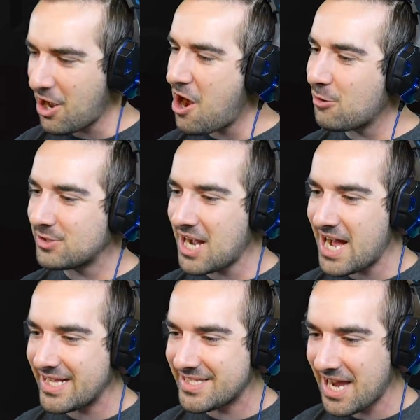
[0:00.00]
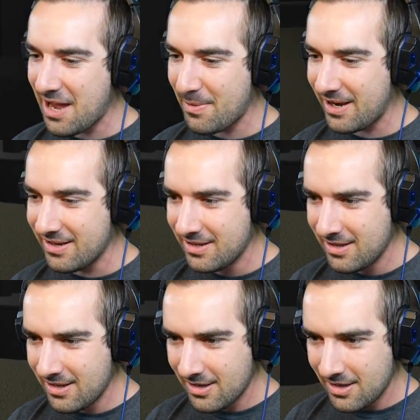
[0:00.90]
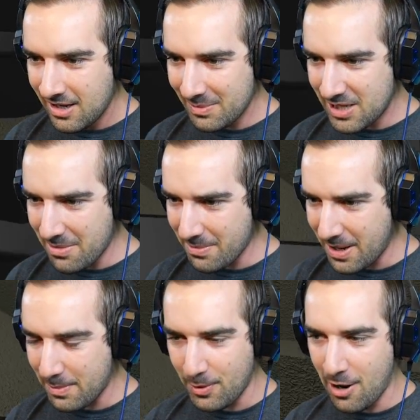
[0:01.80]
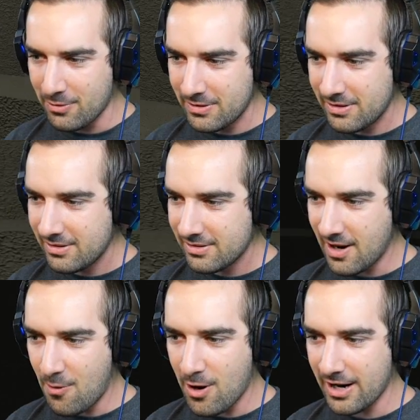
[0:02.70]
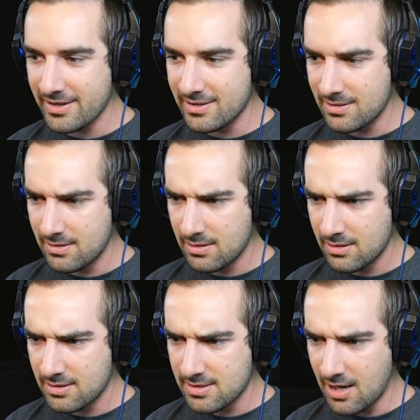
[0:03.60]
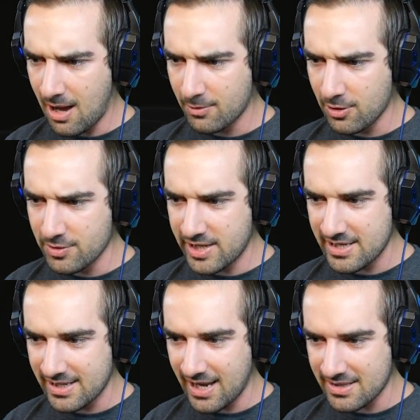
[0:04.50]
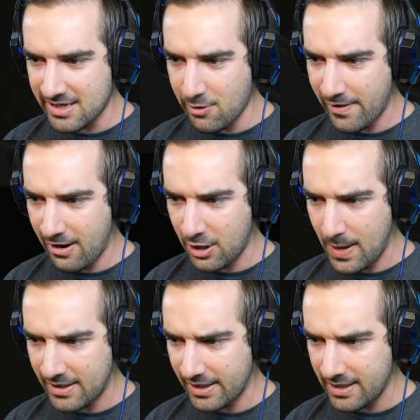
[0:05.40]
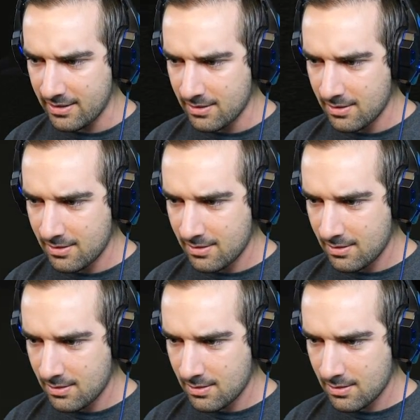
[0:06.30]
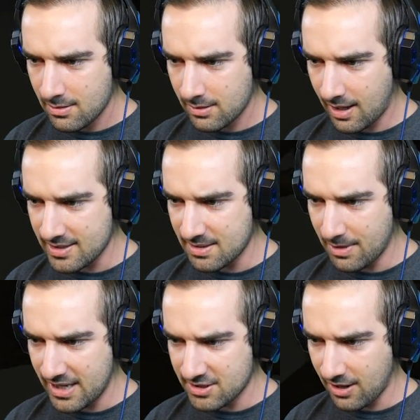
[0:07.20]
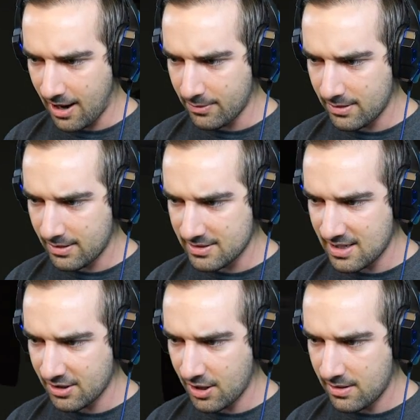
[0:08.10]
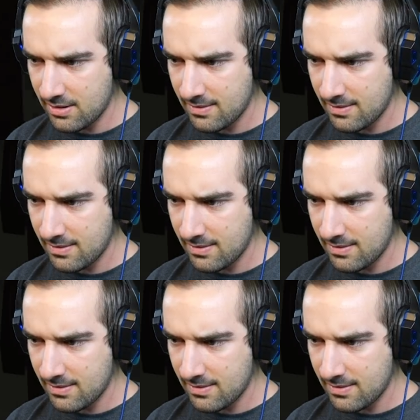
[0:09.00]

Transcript: Oh, god damn it. I'm coming, baby bro. Don't worry. Tom Cruise doesn't get to you very quickly. Okay, some lights are out. That's not good.